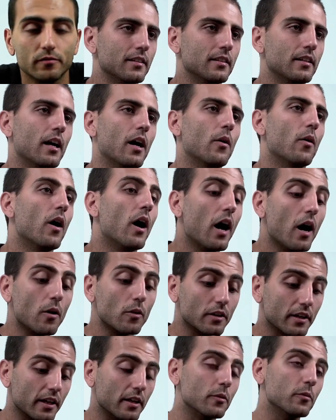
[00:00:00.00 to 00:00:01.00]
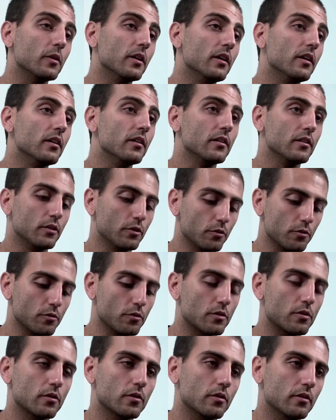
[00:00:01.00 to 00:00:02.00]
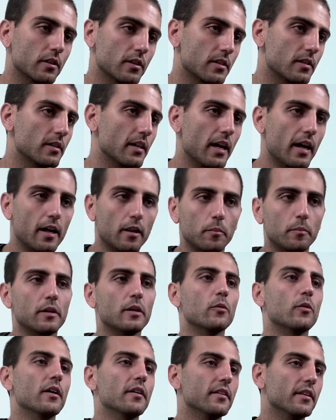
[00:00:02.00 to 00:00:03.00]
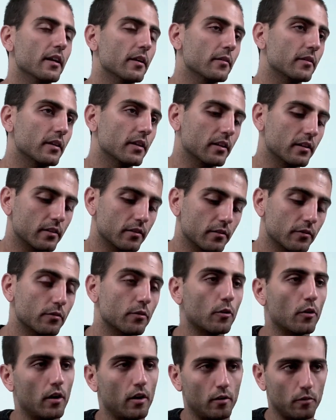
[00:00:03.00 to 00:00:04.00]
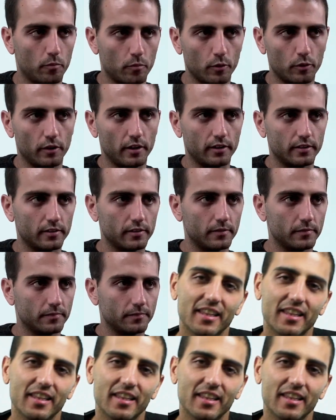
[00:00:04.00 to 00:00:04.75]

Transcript: Now, how can we use this LPWAN Dev Kit for our product?